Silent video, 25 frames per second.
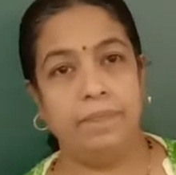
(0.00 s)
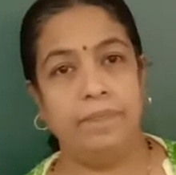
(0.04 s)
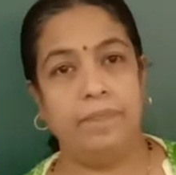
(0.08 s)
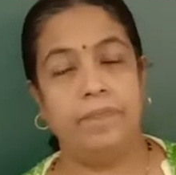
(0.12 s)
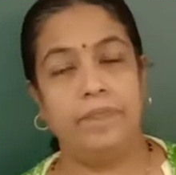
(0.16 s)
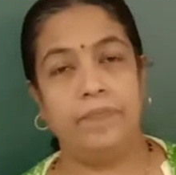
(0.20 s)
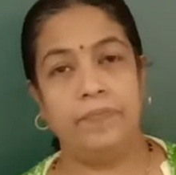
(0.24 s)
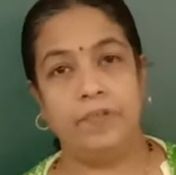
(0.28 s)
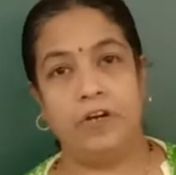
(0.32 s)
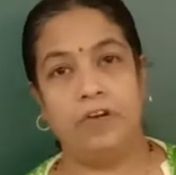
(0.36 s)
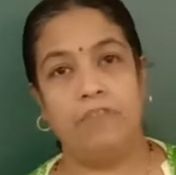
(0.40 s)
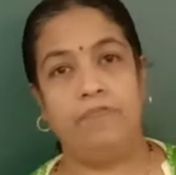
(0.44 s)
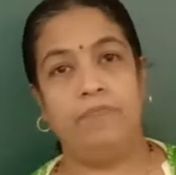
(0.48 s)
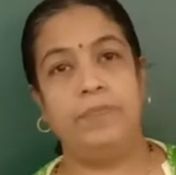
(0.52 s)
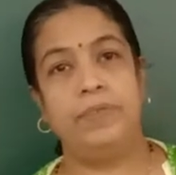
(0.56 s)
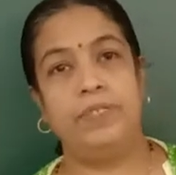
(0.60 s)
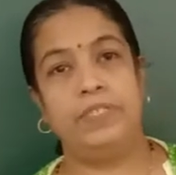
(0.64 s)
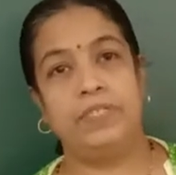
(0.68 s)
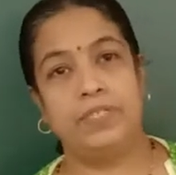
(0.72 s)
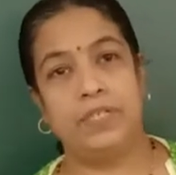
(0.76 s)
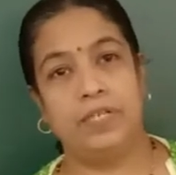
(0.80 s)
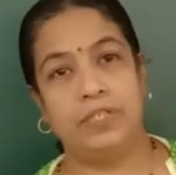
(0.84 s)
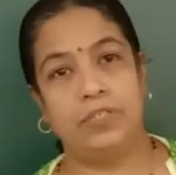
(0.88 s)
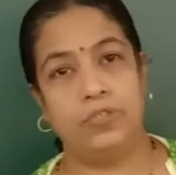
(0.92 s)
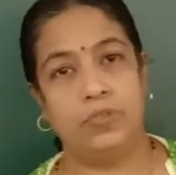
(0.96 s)
of
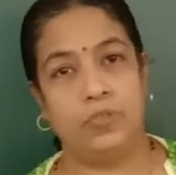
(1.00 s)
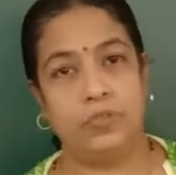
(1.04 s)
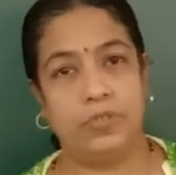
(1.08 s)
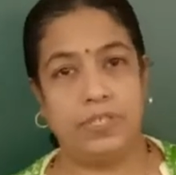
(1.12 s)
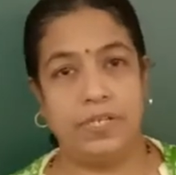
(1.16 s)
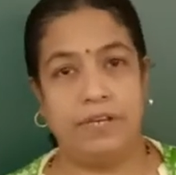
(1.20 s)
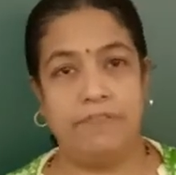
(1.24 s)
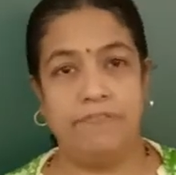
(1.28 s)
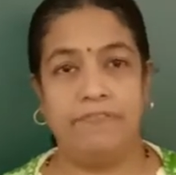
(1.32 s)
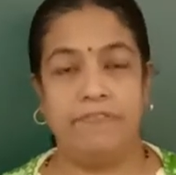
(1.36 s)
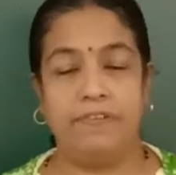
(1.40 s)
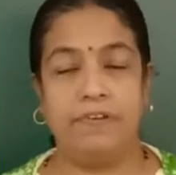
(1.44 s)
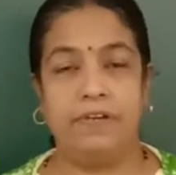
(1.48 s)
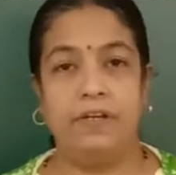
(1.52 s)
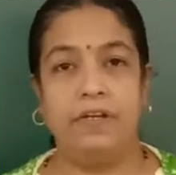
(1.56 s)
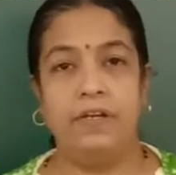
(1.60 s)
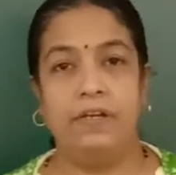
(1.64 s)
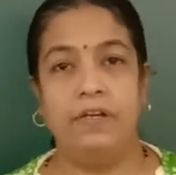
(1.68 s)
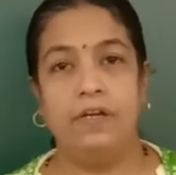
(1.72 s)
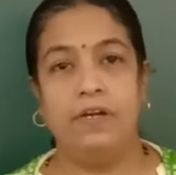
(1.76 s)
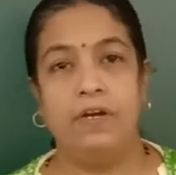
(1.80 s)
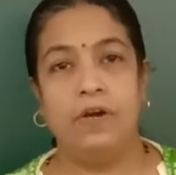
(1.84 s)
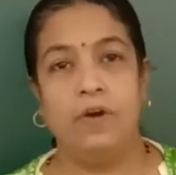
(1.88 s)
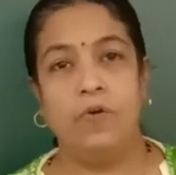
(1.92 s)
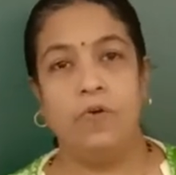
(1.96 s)
Mr. Joseph,
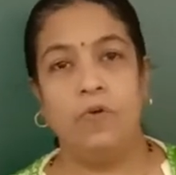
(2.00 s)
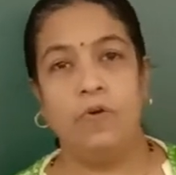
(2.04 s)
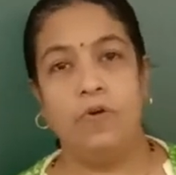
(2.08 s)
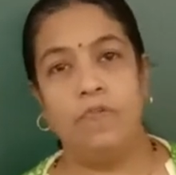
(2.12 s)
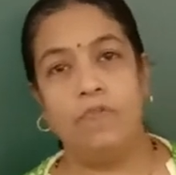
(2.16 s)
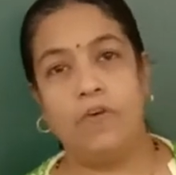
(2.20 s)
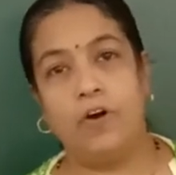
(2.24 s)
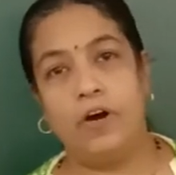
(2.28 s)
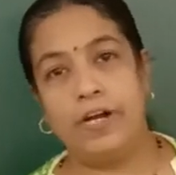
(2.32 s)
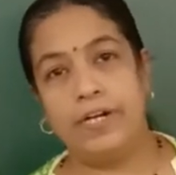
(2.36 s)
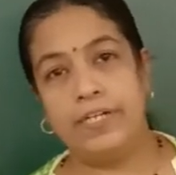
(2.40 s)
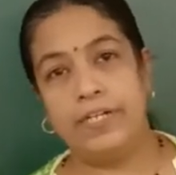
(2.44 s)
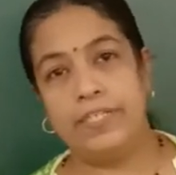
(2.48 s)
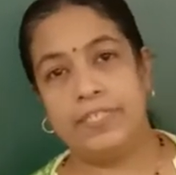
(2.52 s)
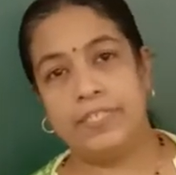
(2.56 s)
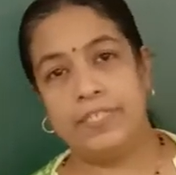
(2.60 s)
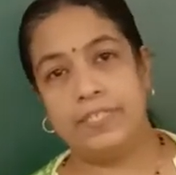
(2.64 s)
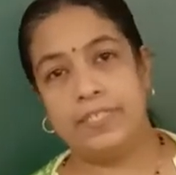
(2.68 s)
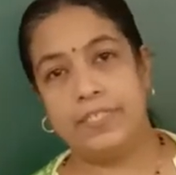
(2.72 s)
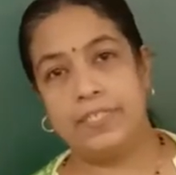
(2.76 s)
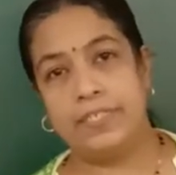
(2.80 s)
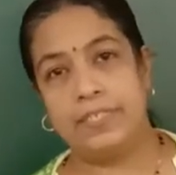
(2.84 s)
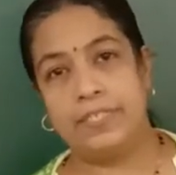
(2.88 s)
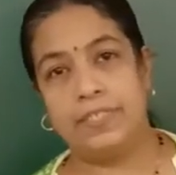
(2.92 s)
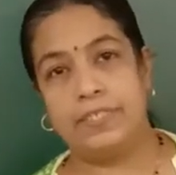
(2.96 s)
who
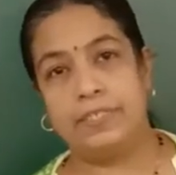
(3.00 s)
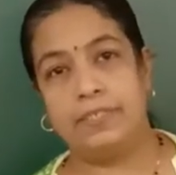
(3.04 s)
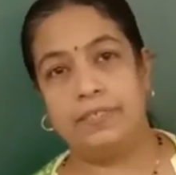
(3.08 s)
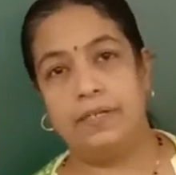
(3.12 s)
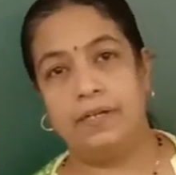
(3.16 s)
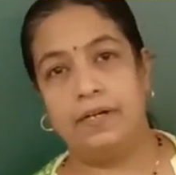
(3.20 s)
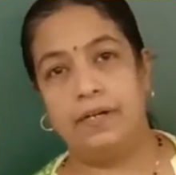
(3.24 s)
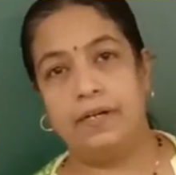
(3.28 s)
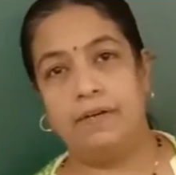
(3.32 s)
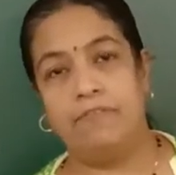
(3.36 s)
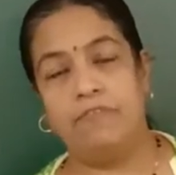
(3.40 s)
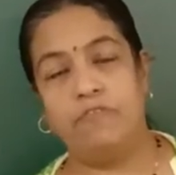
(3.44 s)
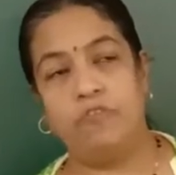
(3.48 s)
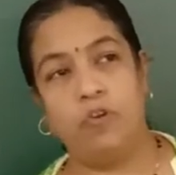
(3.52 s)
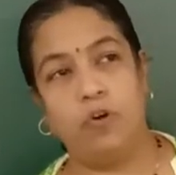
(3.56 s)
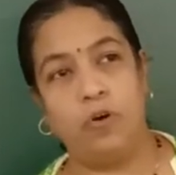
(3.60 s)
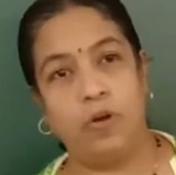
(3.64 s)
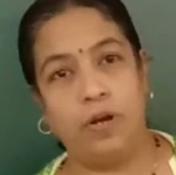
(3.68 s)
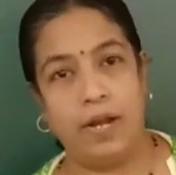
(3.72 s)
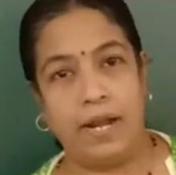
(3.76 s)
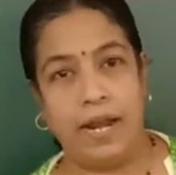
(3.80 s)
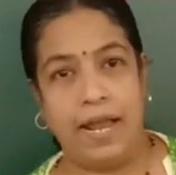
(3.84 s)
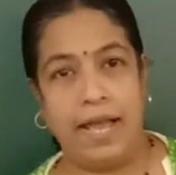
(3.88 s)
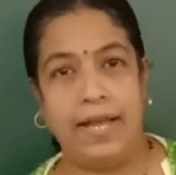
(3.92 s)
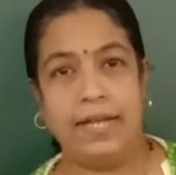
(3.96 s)
wants
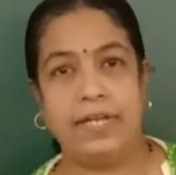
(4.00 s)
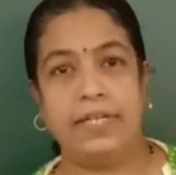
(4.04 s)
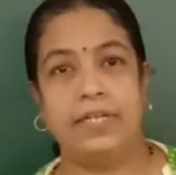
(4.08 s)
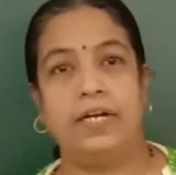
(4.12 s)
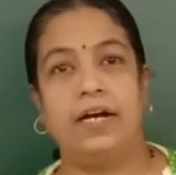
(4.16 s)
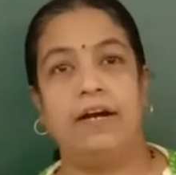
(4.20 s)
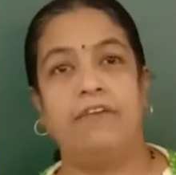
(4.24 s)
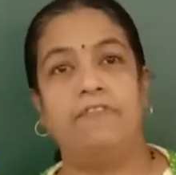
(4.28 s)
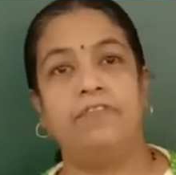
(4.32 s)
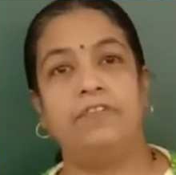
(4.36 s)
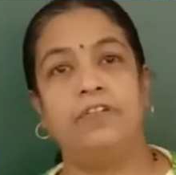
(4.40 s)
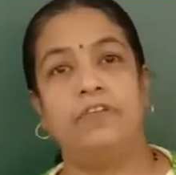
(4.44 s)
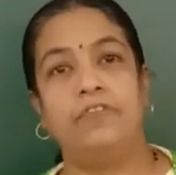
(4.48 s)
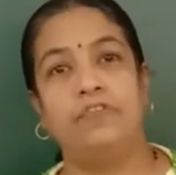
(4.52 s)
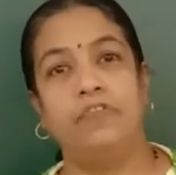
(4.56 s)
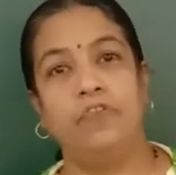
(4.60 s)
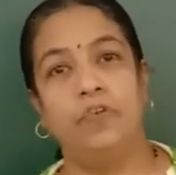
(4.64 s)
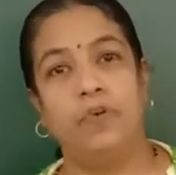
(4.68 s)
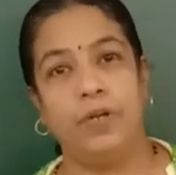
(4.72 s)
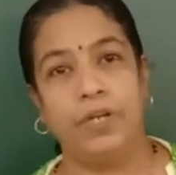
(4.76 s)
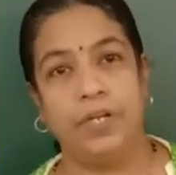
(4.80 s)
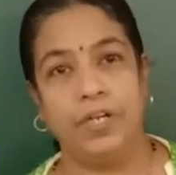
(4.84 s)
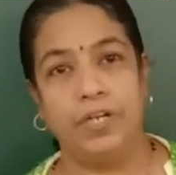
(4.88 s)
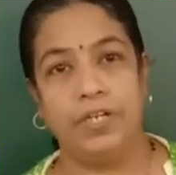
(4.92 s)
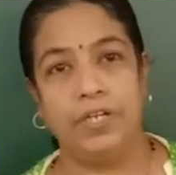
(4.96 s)
4 lakh after
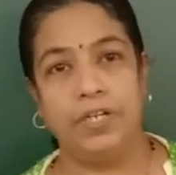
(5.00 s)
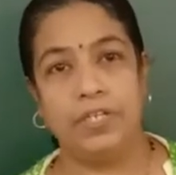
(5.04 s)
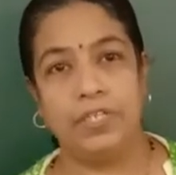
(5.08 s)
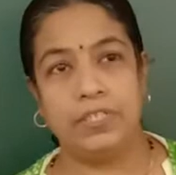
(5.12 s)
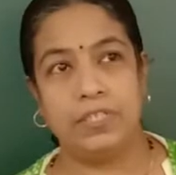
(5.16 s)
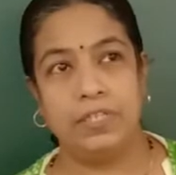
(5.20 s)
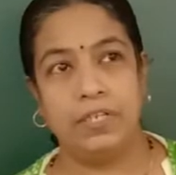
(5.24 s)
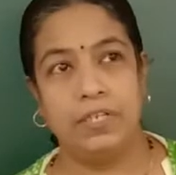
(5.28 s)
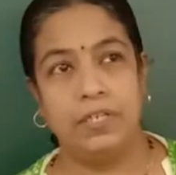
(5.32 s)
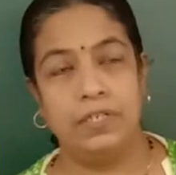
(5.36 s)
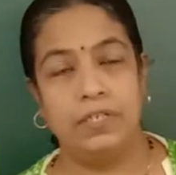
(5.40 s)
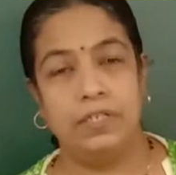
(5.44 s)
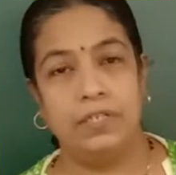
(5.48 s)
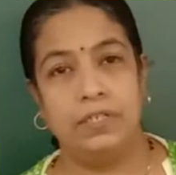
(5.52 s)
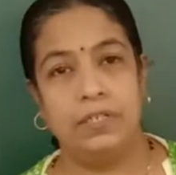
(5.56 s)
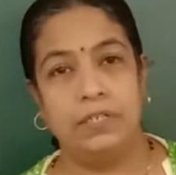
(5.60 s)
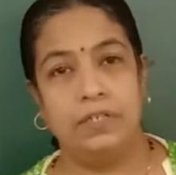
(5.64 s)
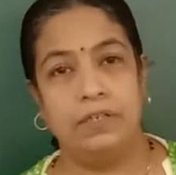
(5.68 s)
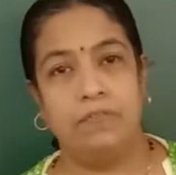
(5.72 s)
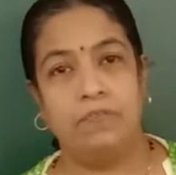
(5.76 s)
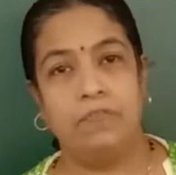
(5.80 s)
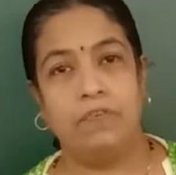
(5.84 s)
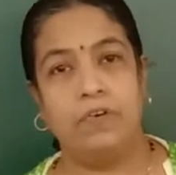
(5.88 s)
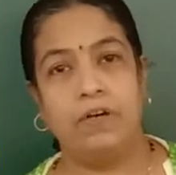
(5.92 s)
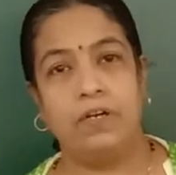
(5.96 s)
4 years
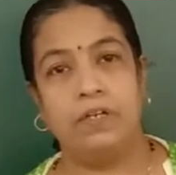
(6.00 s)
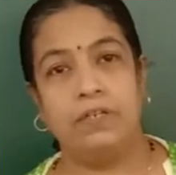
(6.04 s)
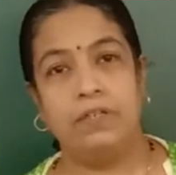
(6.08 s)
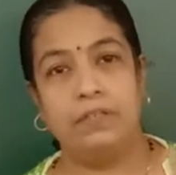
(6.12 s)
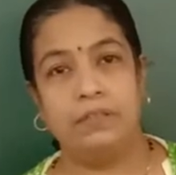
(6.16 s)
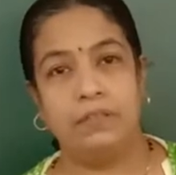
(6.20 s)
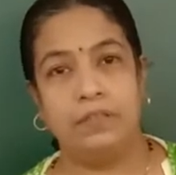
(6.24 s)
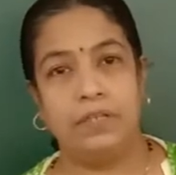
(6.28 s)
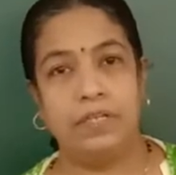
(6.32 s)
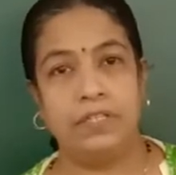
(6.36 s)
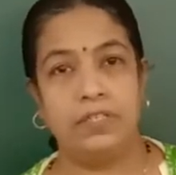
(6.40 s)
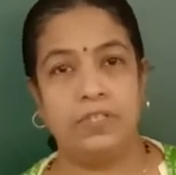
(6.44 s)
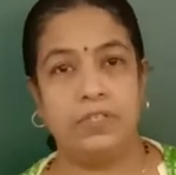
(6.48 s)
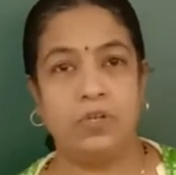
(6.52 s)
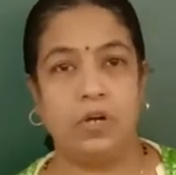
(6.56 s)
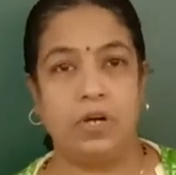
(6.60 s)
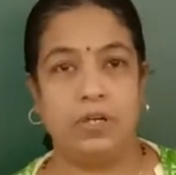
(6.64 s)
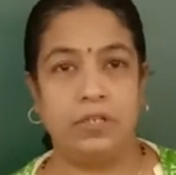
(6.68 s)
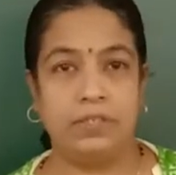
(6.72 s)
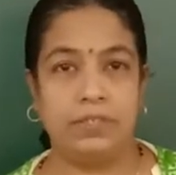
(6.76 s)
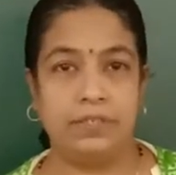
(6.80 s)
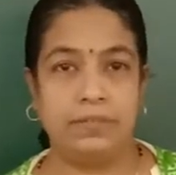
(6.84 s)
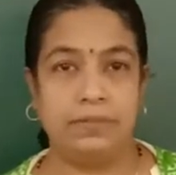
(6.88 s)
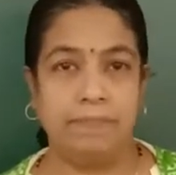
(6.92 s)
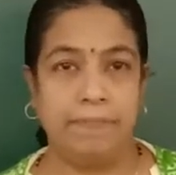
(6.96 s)
for his
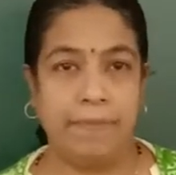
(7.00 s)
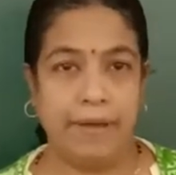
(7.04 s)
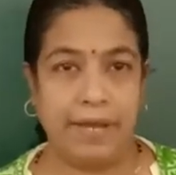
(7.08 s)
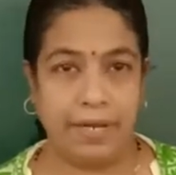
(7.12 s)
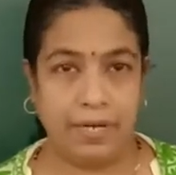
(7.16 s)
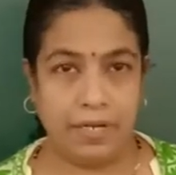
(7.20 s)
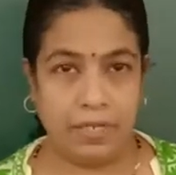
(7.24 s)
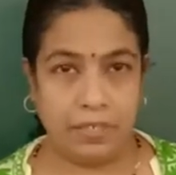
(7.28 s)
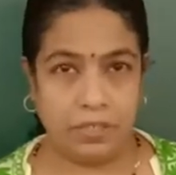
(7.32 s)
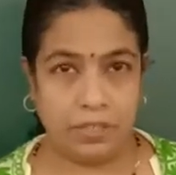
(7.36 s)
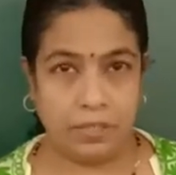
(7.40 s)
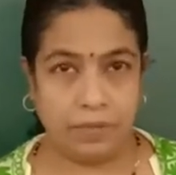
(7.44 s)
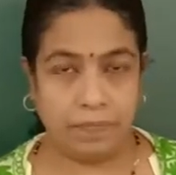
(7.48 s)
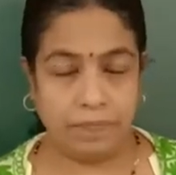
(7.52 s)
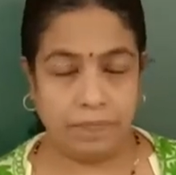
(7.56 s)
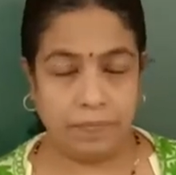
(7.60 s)
daughter's marriage.